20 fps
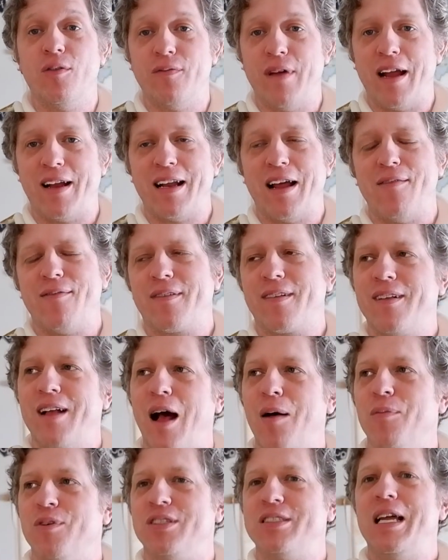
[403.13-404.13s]
In fact, I'm
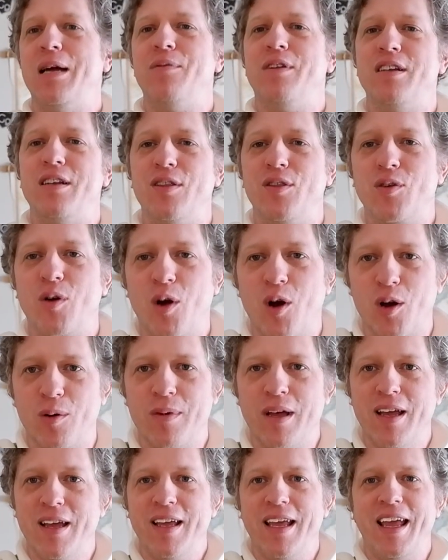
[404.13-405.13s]
almost tempted to throw him